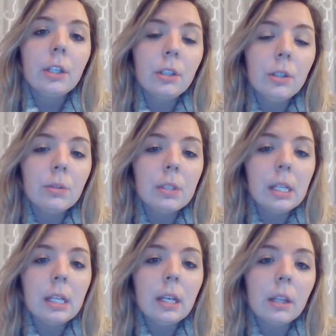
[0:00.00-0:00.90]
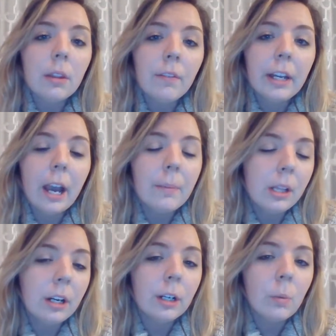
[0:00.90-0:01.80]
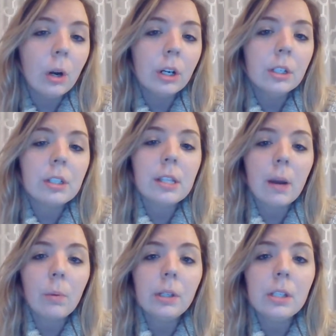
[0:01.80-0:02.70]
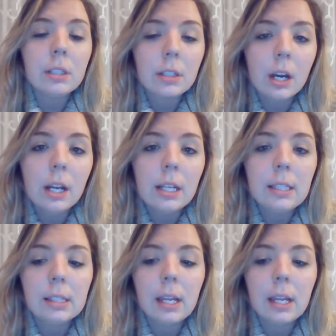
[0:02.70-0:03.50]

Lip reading: using the vocabulary words that we discussed